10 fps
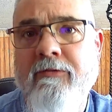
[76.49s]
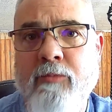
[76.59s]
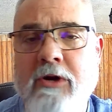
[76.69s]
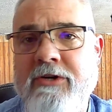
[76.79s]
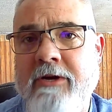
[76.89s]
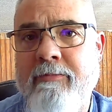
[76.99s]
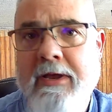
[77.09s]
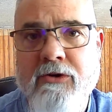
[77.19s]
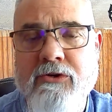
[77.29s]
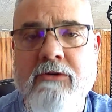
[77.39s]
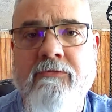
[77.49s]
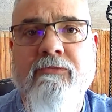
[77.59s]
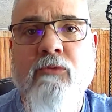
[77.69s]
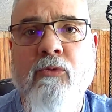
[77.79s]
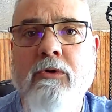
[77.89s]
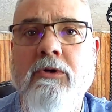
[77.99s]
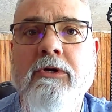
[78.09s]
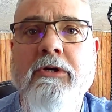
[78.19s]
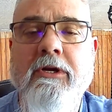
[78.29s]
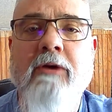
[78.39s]
a project manager for
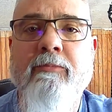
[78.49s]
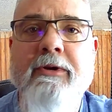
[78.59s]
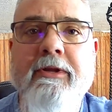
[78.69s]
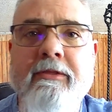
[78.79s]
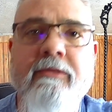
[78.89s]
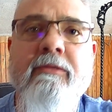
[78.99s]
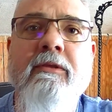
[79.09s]
a company